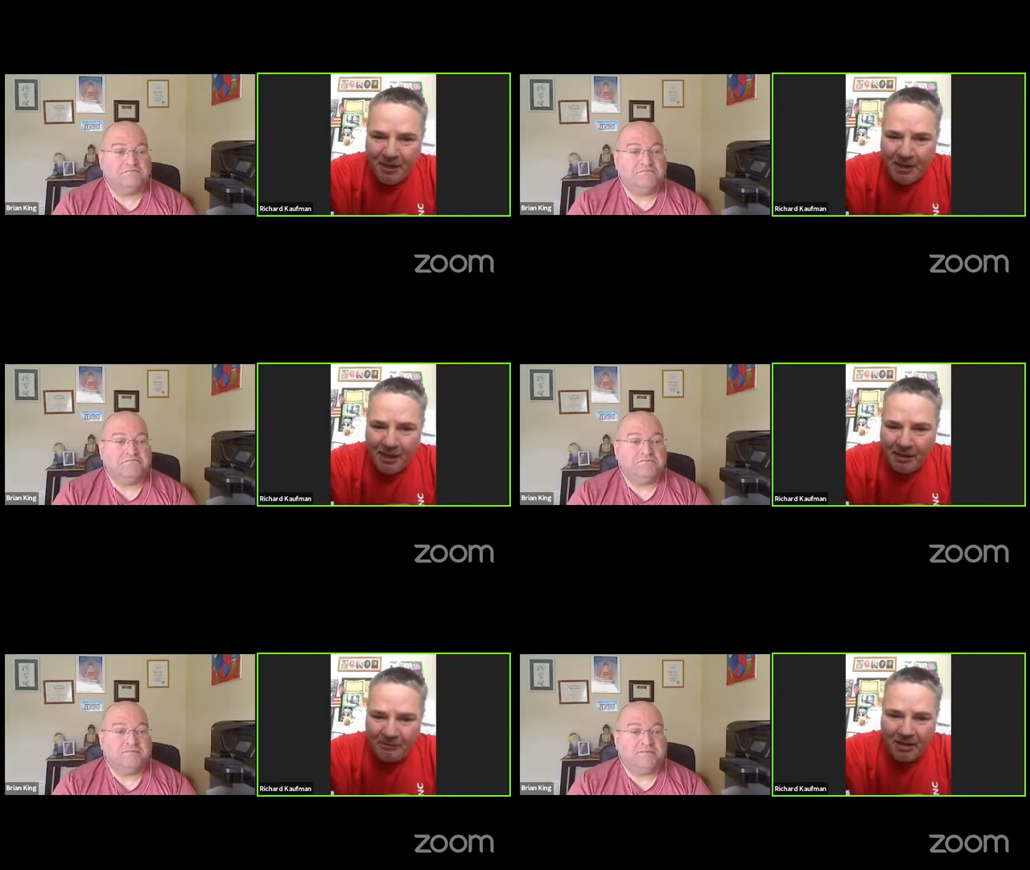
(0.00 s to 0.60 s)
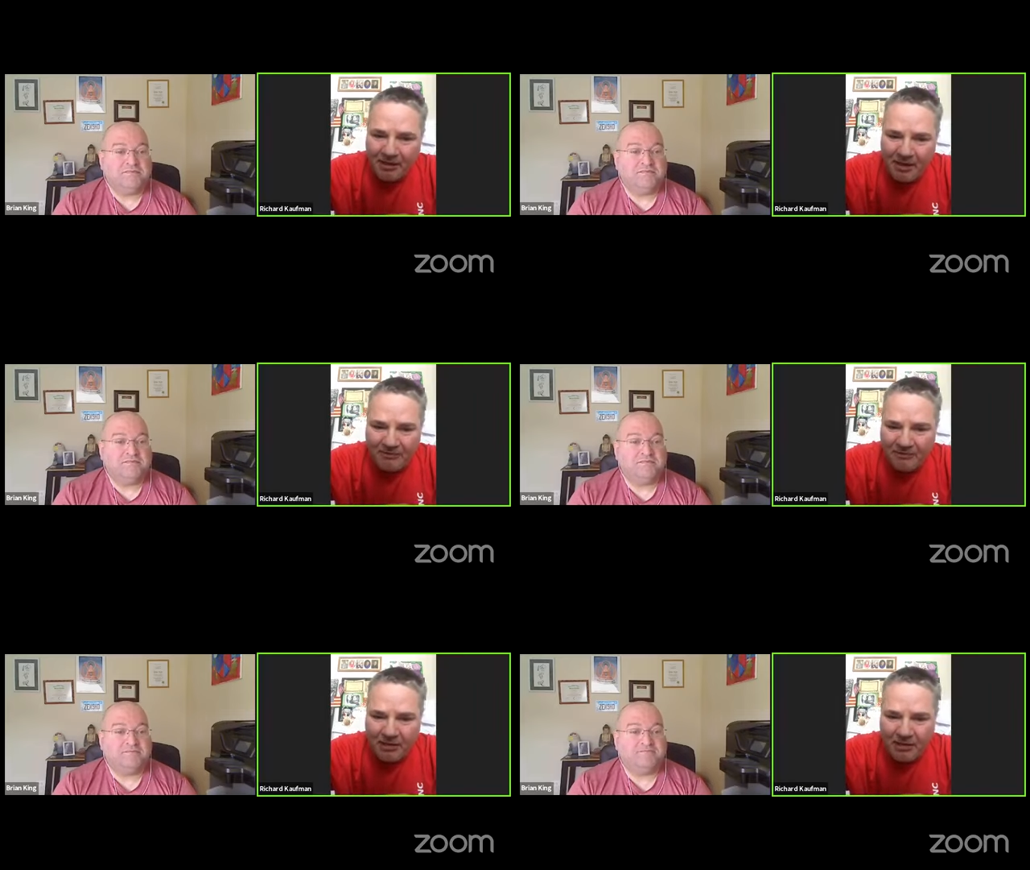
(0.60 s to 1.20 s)
Speaker 1: And my life,
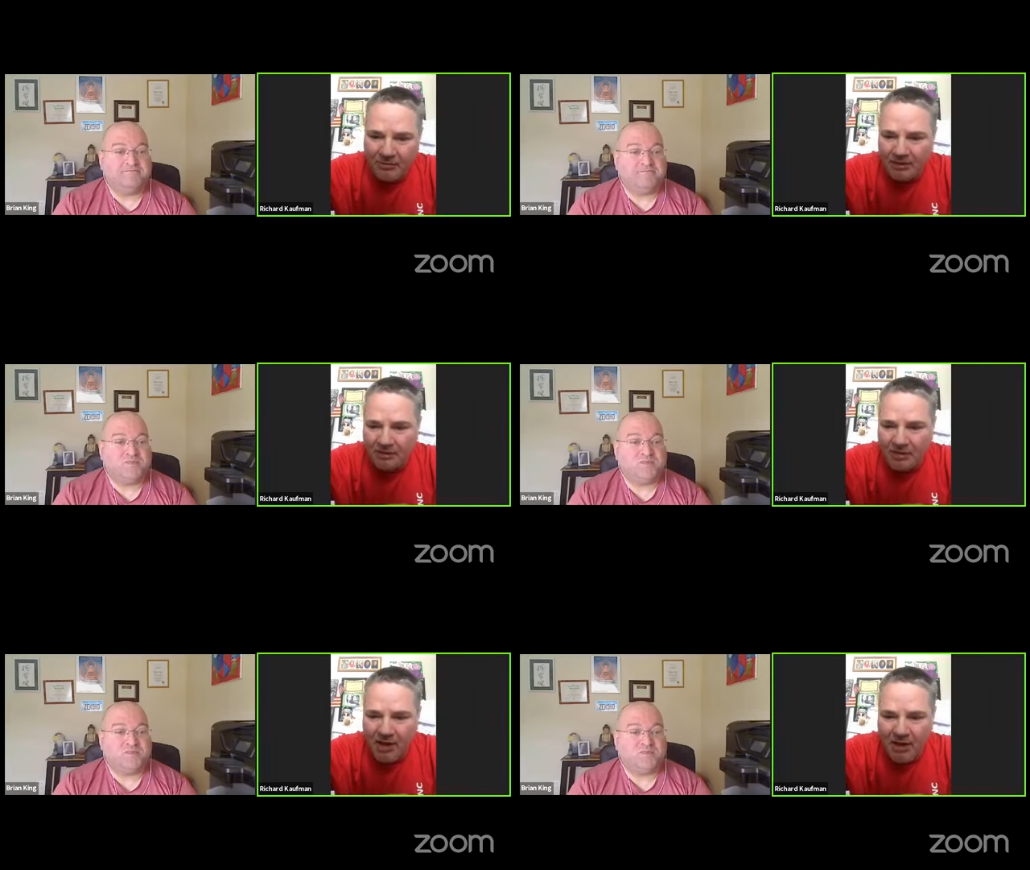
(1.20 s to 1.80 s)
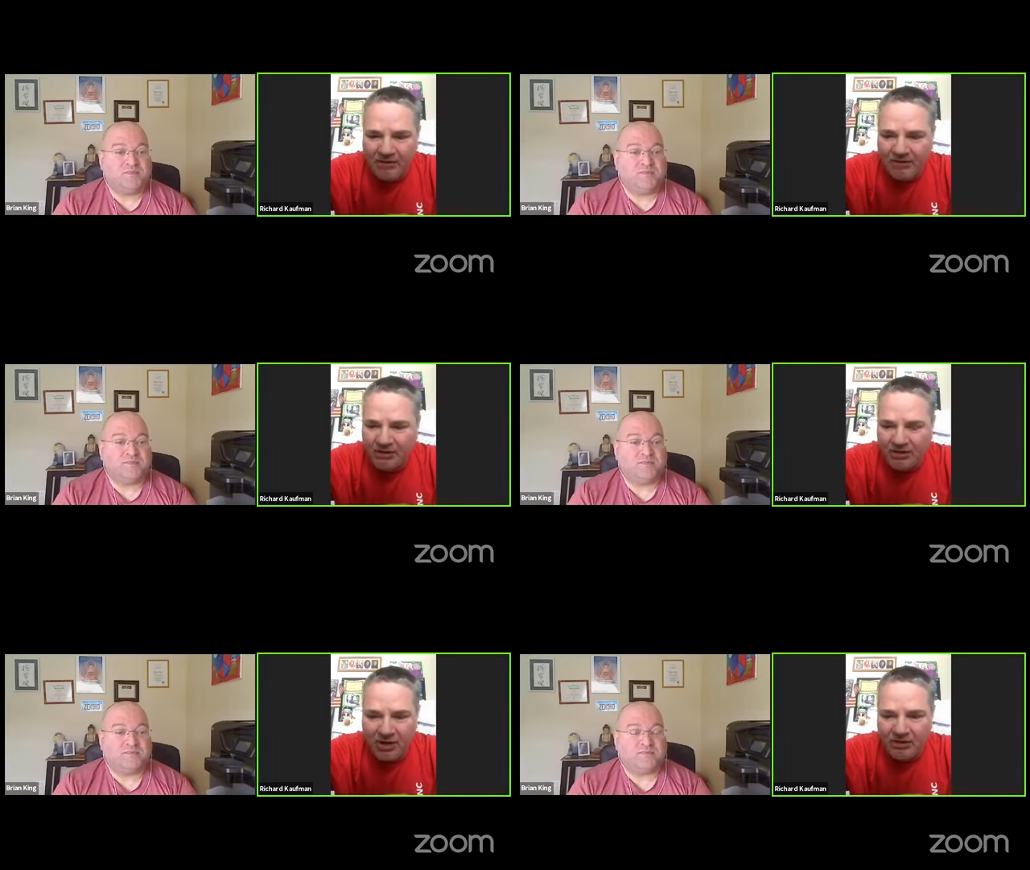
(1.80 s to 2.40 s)
you know, my everything
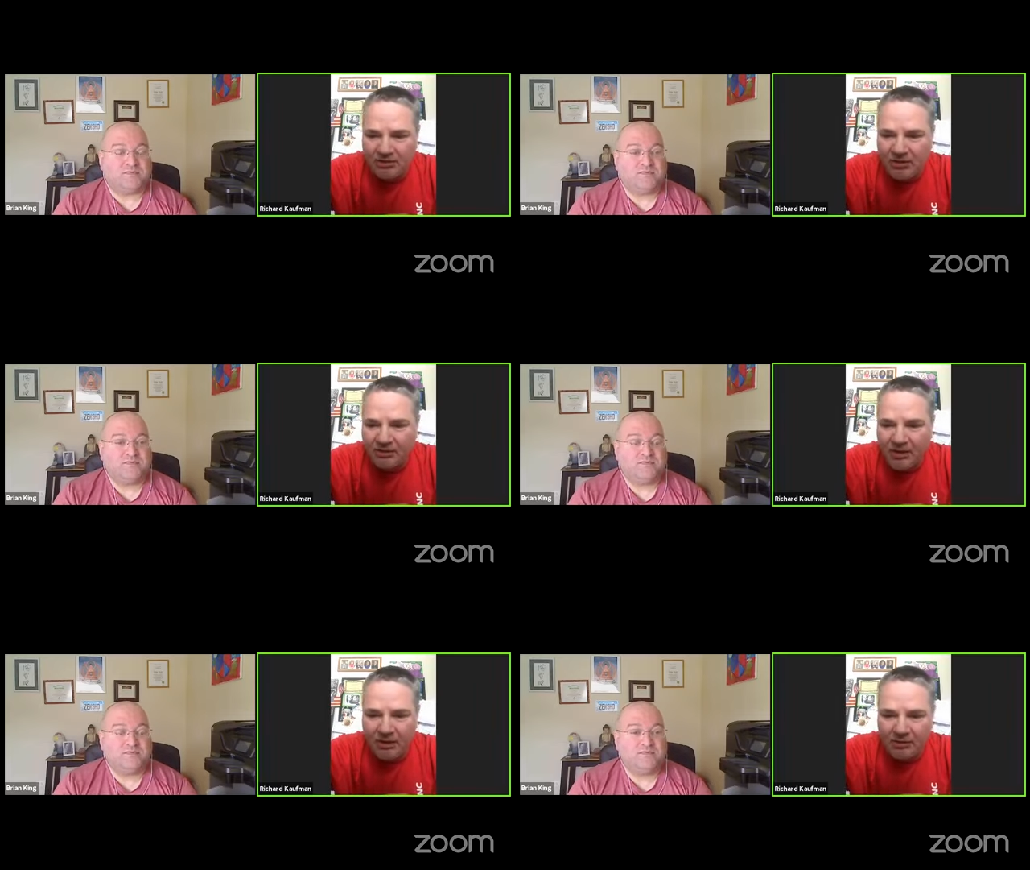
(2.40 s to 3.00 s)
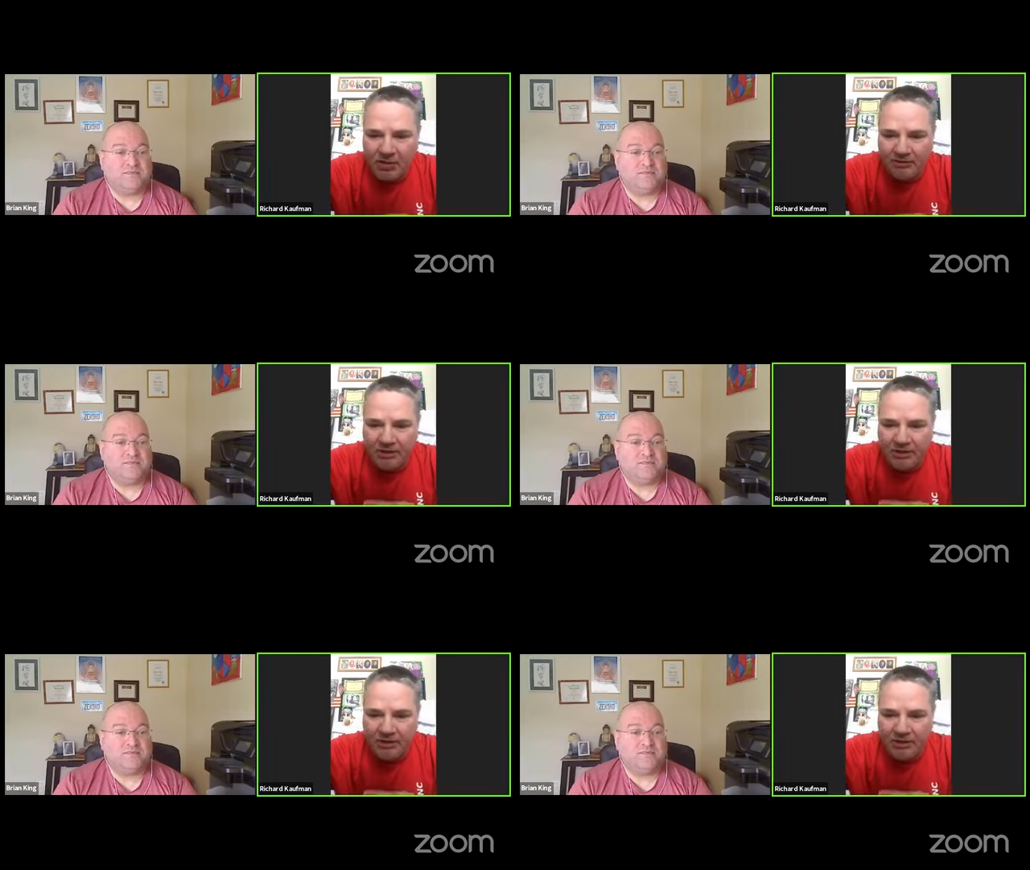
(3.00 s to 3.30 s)
changed on nine eleven.